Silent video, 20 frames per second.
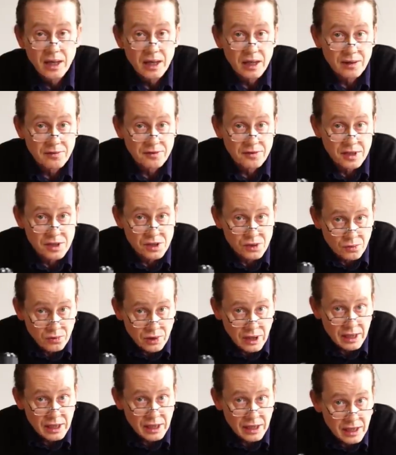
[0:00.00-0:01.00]
If this
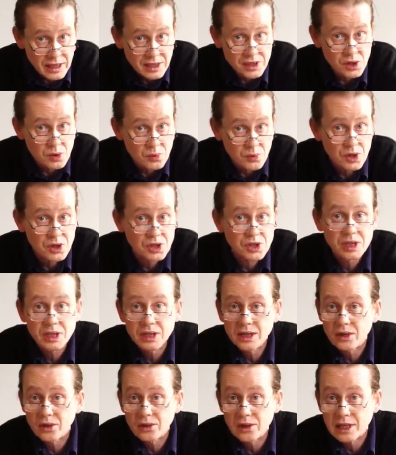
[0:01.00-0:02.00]
really is the worst
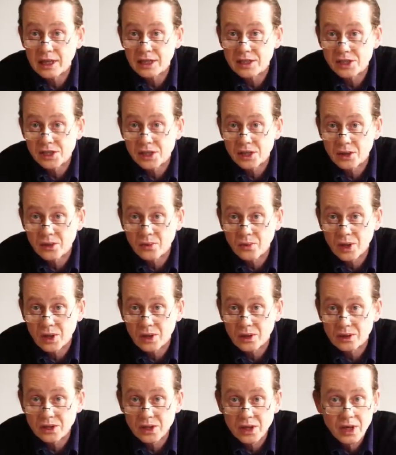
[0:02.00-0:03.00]
Nikon lens in the
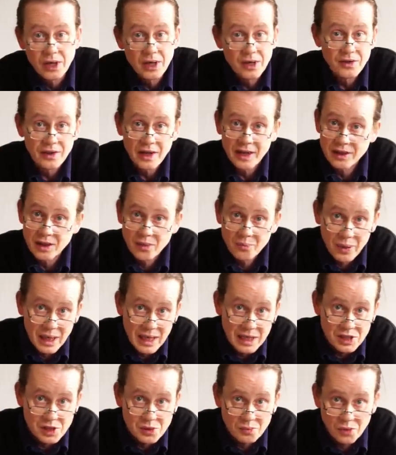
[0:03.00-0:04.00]
world, then the
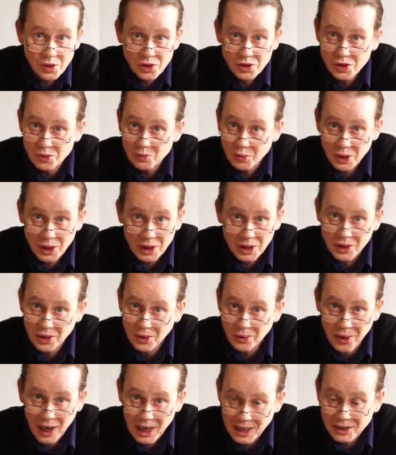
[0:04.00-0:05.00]
best must be
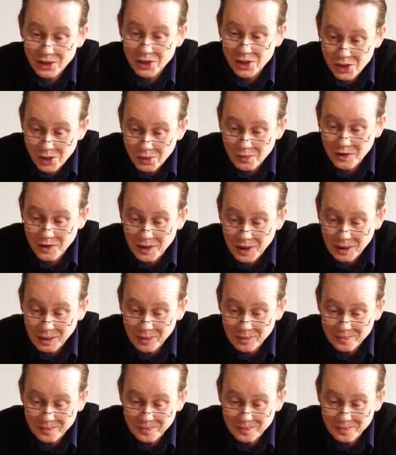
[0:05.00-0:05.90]
quite something.